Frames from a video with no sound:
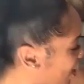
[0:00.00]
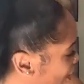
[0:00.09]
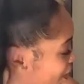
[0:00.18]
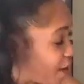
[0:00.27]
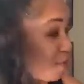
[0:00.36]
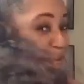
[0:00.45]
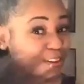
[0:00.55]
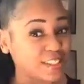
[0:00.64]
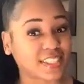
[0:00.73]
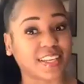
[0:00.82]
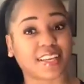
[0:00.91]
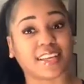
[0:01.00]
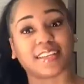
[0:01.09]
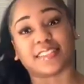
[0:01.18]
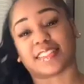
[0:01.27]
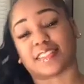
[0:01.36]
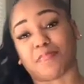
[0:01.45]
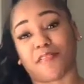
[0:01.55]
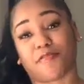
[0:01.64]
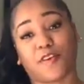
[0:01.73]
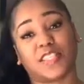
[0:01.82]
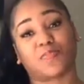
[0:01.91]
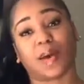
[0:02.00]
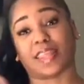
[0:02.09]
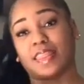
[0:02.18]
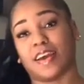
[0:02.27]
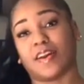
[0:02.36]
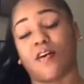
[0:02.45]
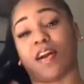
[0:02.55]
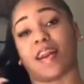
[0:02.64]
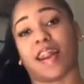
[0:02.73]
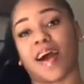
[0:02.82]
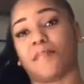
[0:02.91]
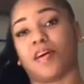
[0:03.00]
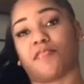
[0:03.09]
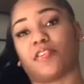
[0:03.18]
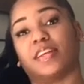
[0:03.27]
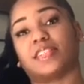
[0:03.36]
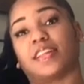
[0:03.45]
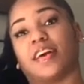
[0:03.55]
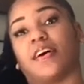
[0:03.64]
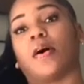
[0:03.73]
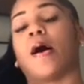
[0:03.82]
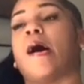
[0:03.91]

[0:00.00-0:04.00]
Or they run shit, because my friends back then are not my friends now.